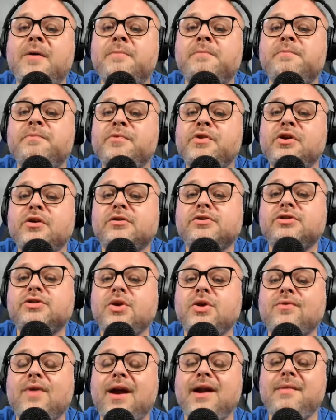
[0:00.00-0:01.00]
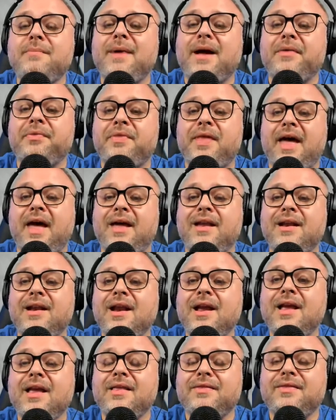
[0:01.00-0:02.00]
You're so right about that.
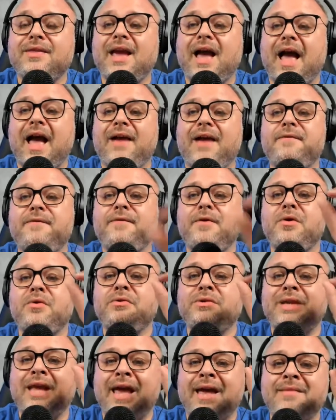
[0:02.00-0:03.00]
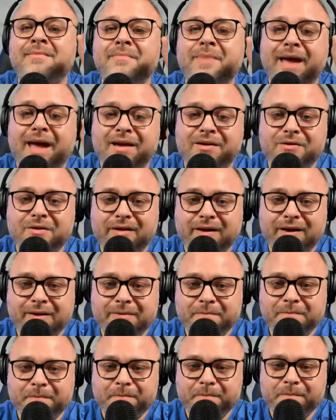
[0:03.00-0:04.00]
The iPhone 10 battery,
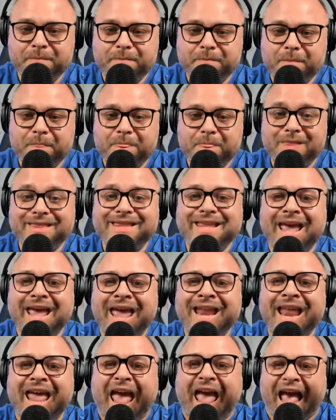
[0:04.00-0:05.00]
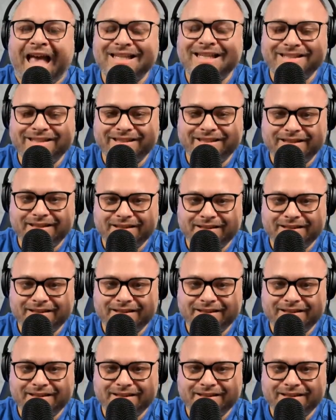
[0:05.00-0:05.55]
10s